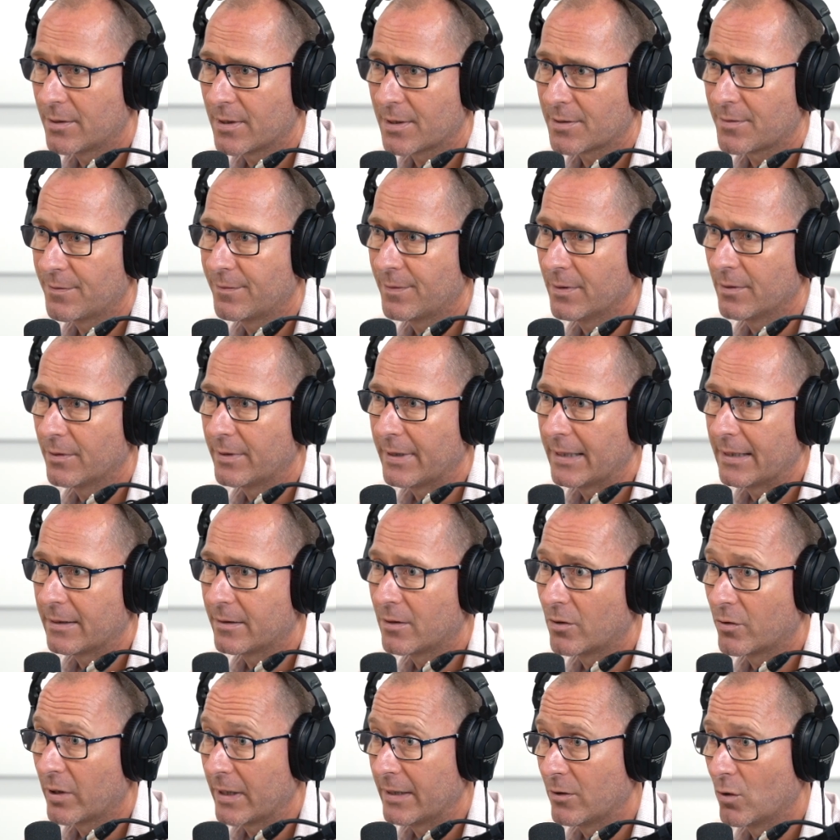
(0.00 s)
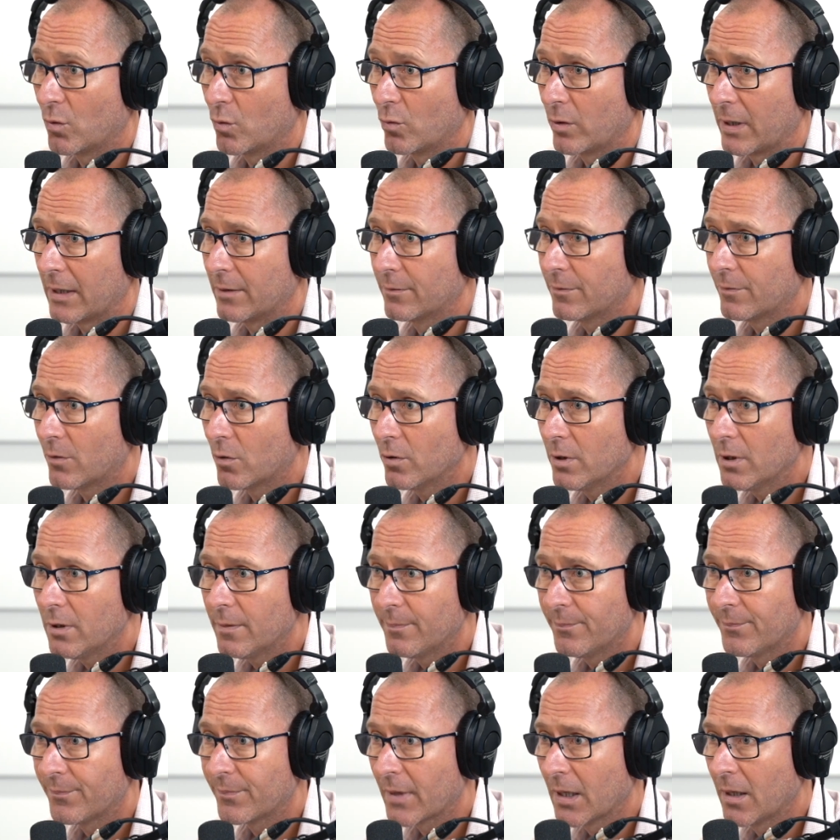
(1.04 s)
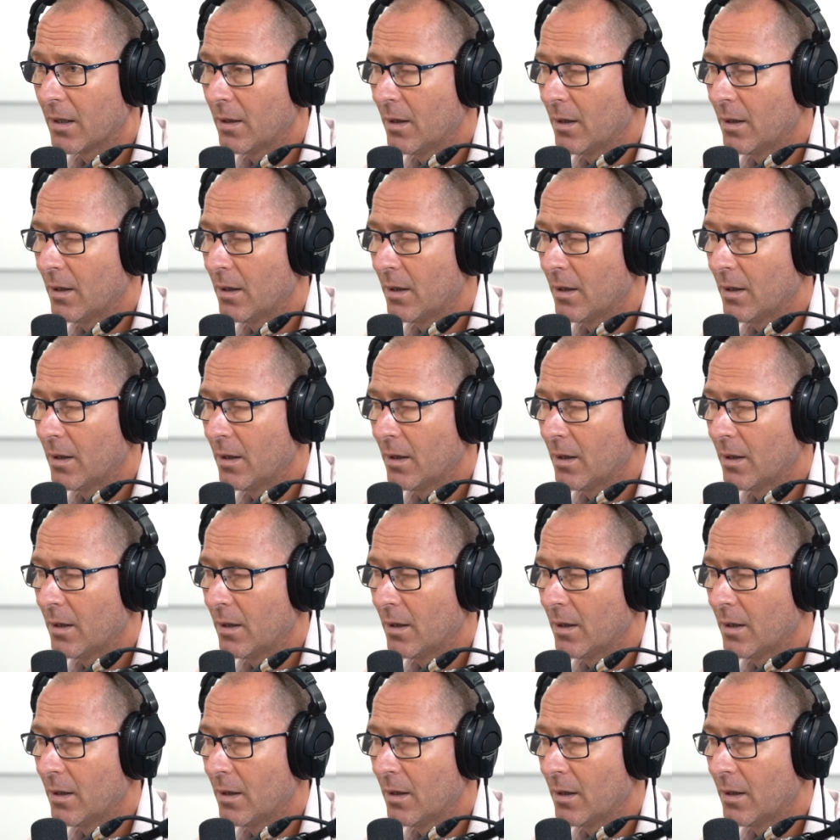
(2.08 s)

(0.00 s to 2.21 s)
Just fill it out, and I'll get it all done for you." Yeah.